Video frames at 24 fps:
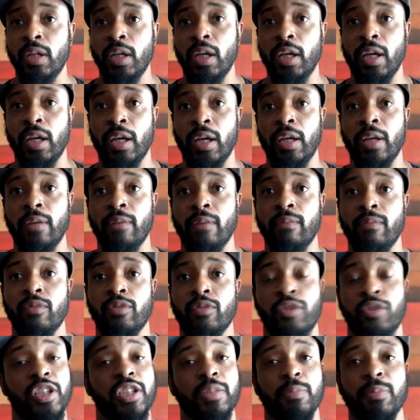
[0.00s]
And
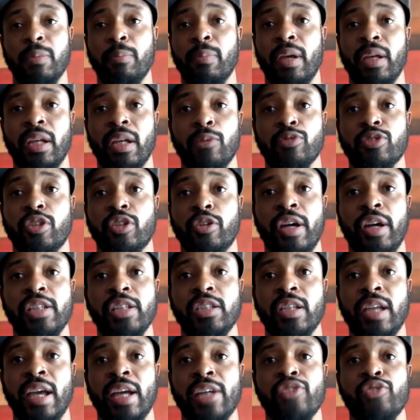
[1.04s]
trust me, man, it was crazy.
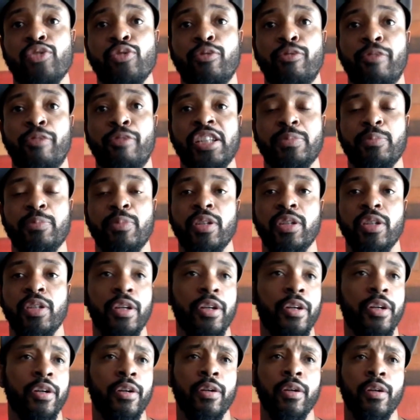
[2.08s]
That true freshman
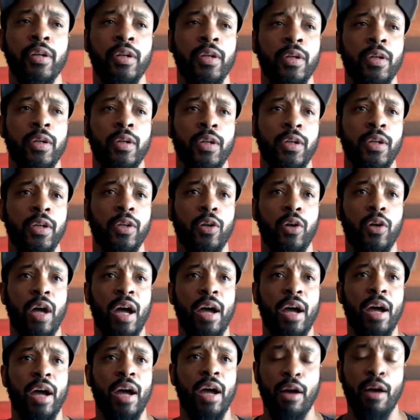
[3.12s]
year,
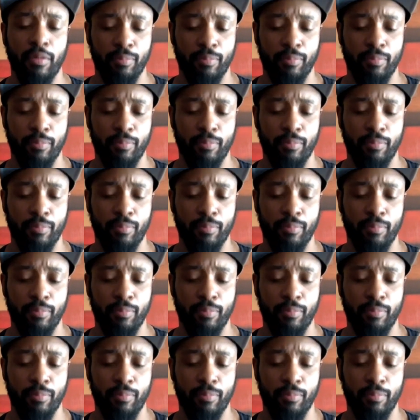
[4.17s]
I